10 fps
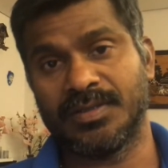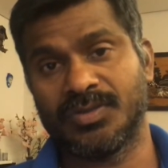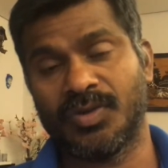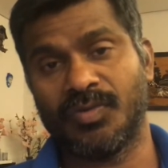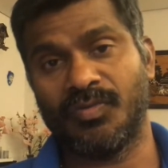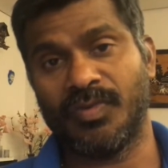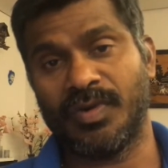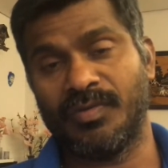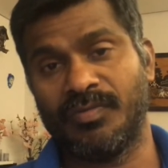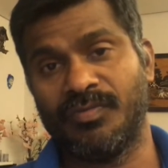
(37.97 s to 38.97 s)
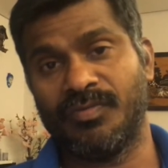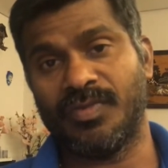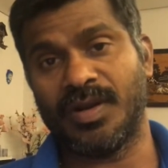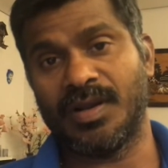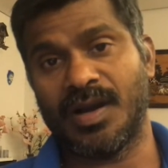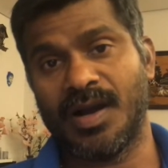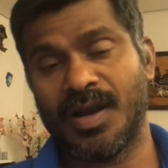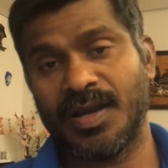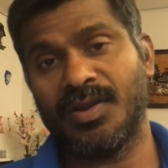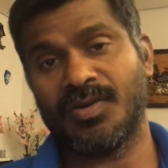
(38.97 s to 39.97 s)
So, when
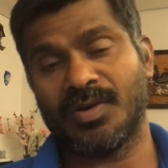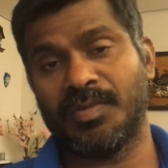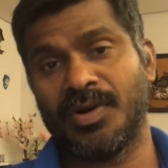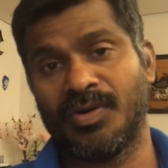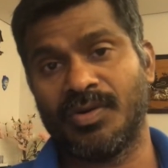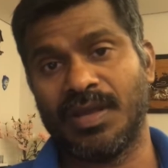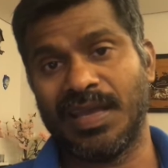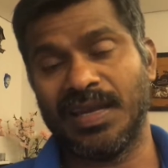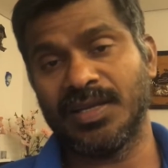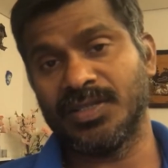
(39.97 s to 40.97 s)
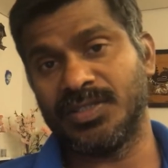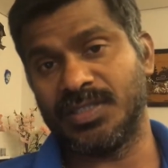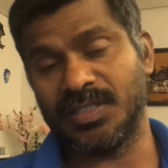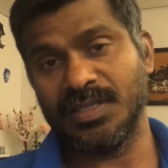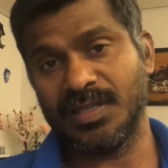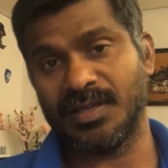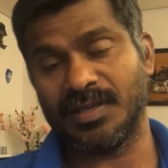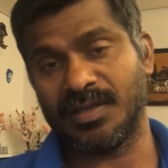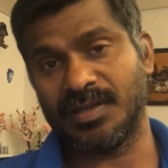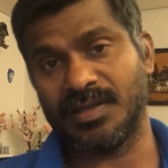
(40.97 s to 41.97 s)
I talk about energy,
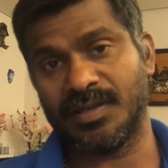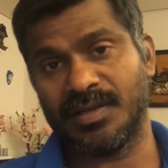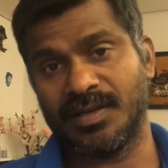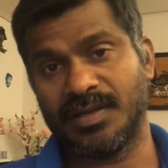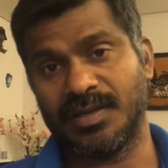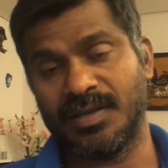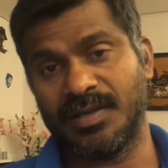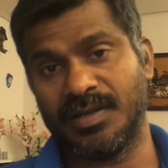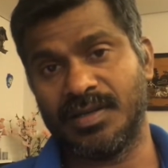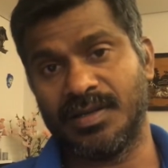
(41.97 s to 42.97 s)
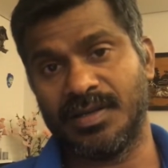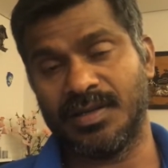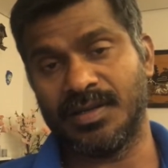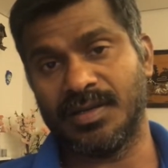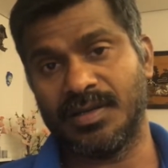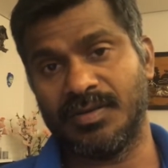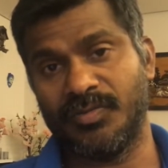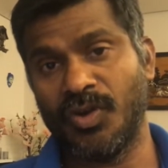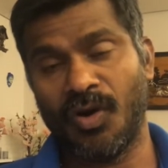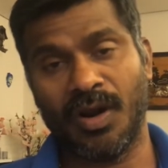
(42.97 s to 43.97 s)
uh,
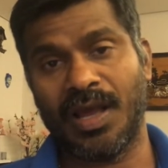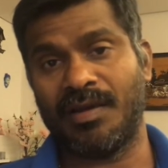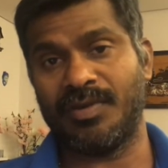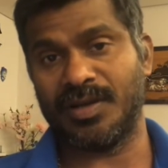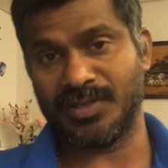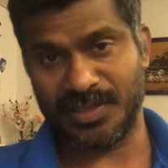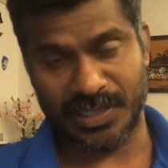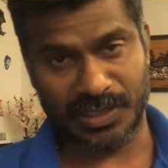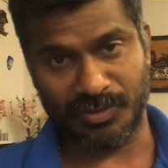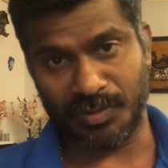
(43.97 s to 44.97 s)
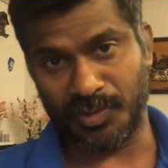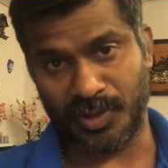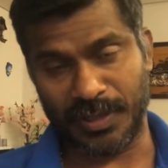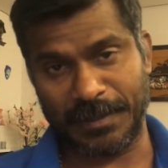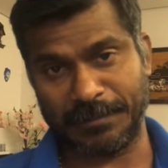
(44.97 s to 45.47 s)
we all have energy in our body.